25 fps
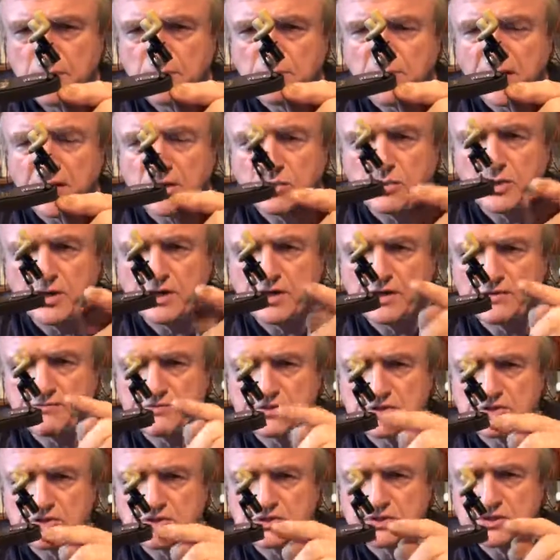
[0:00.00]
By the way, if
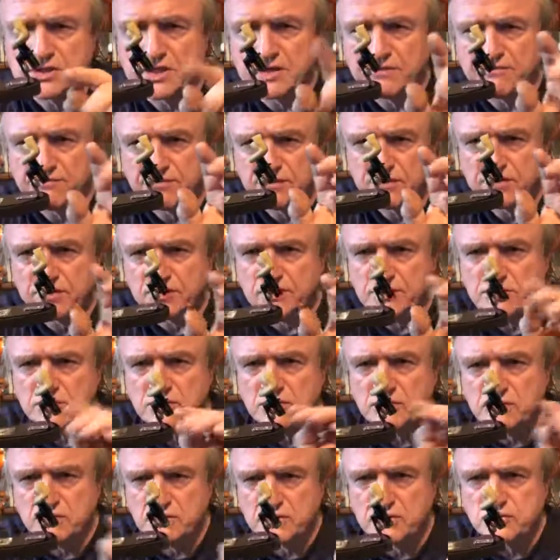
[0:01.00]
it is a very
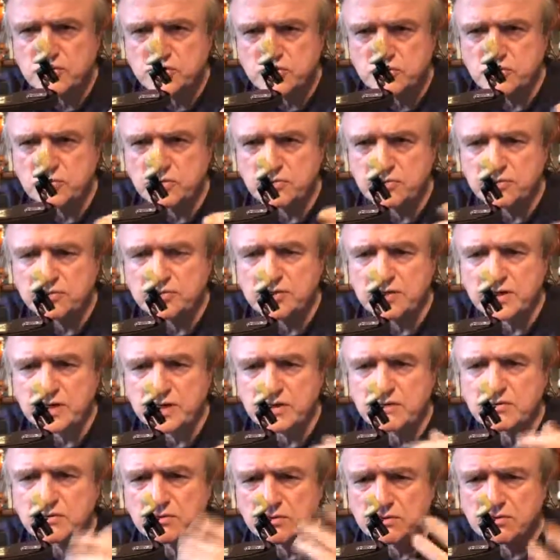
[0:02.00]
short
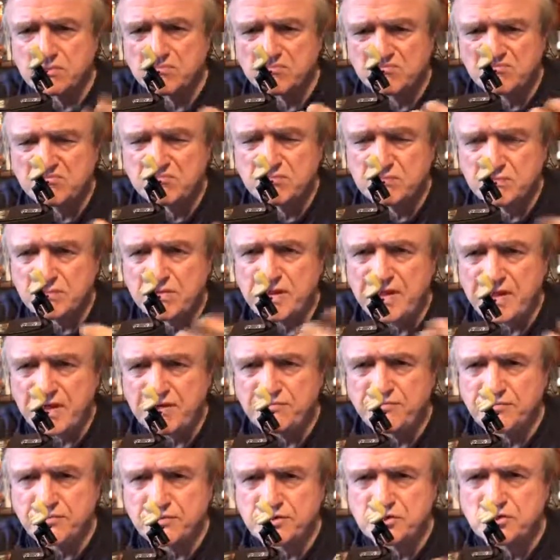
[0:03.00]
neck or
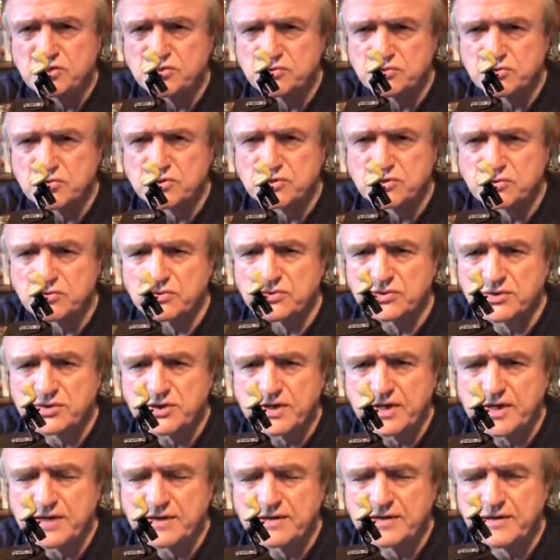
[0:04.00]
average to short
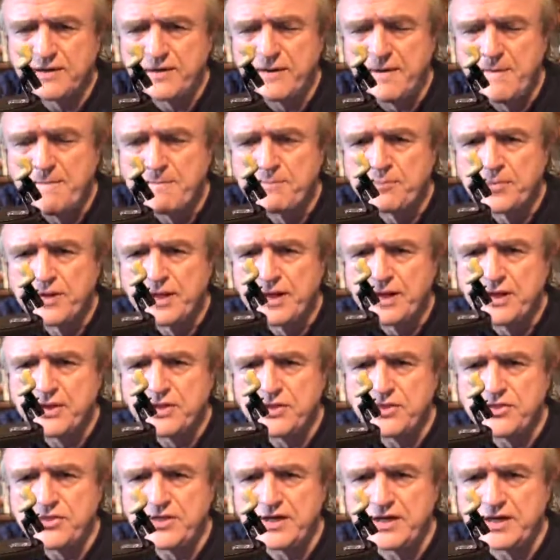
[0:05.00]
neck,
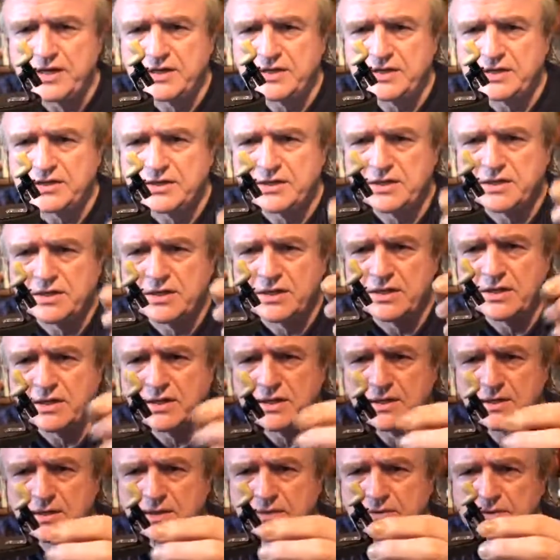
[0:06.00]
then
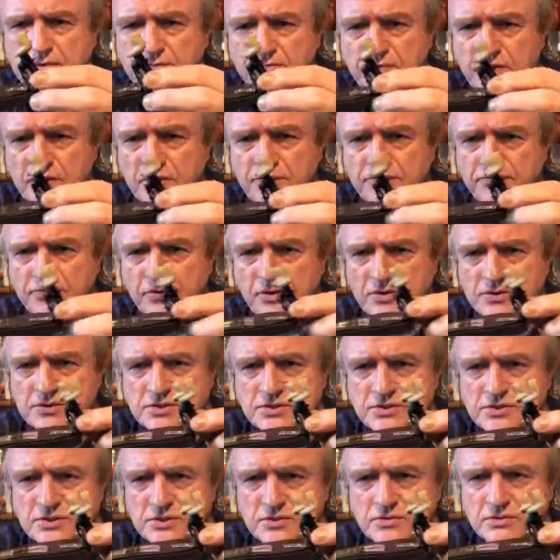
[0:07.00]
the Wolf
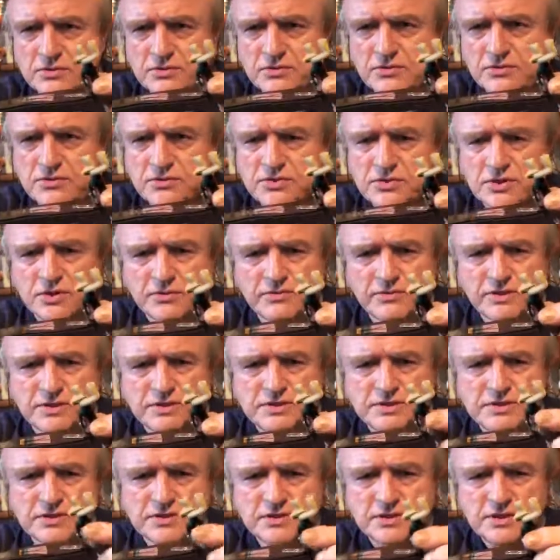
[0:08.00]
Forte Secondo shoulder
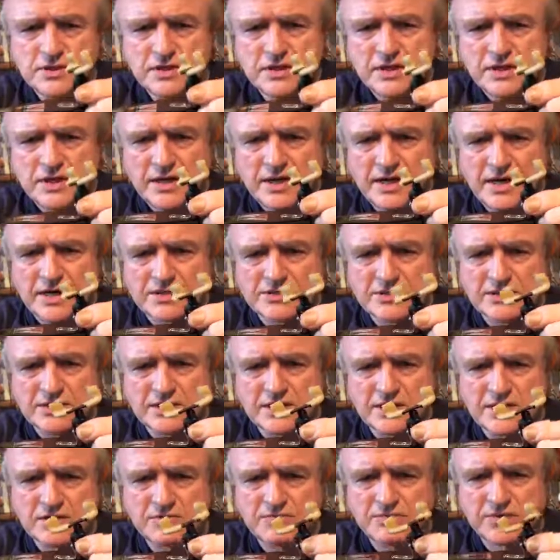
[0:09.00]
rest has
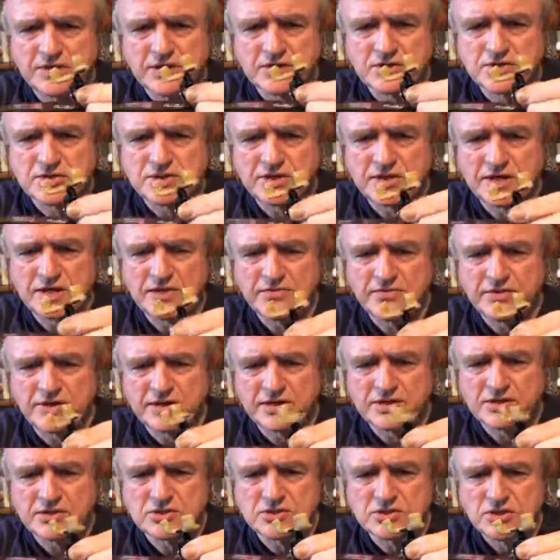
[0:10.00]
another function, and
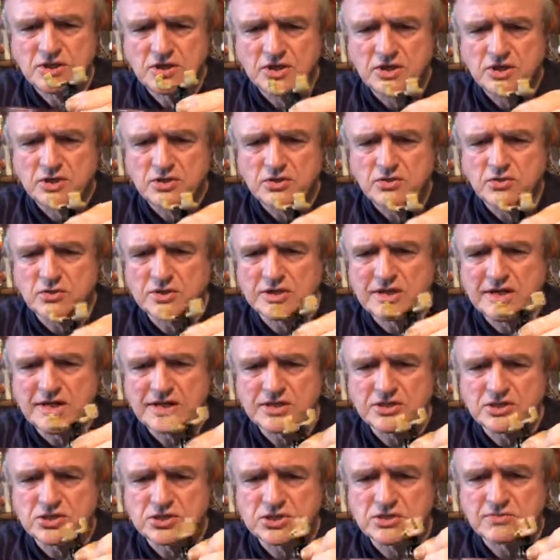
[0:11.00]
that is you
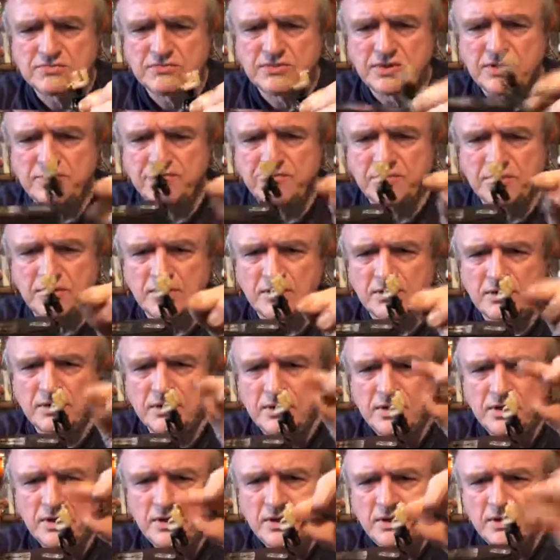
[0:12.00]
can swivel
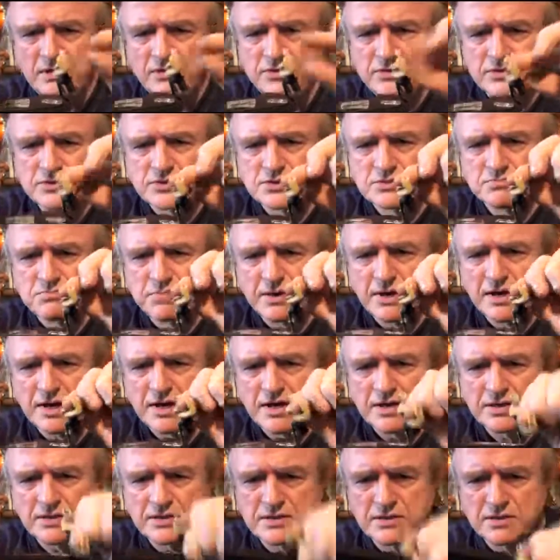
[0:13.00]
this
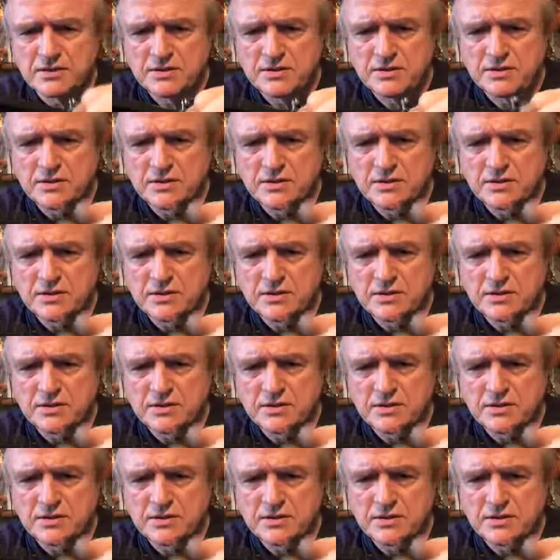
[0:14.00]
part